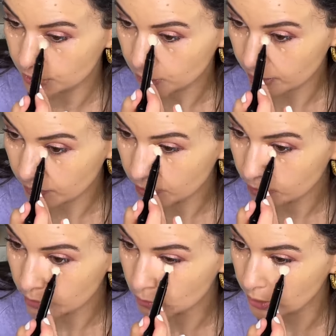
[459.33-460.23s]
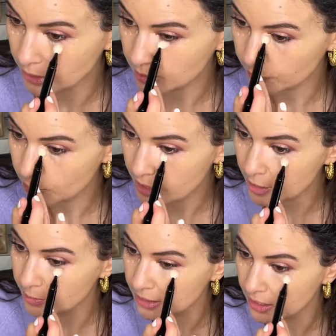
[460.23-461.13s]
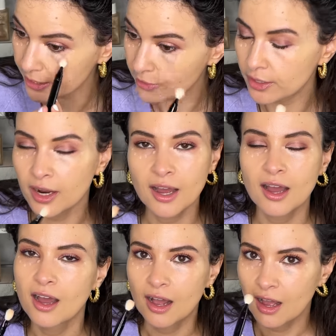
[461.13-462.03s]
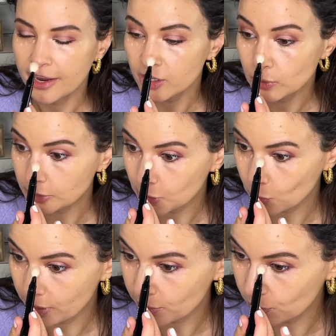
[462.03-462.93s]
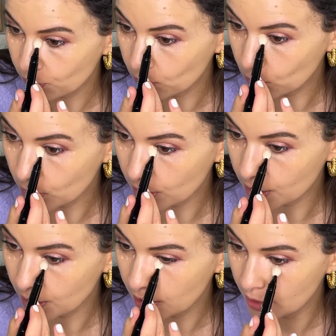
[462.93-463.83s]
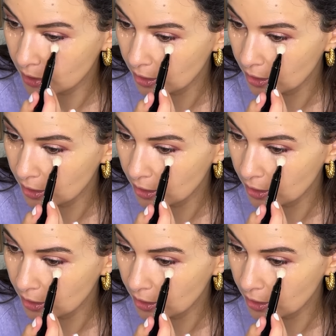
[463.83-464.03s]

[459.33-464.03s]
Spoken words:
So even though the rest of the makeup is lighter, I always go in for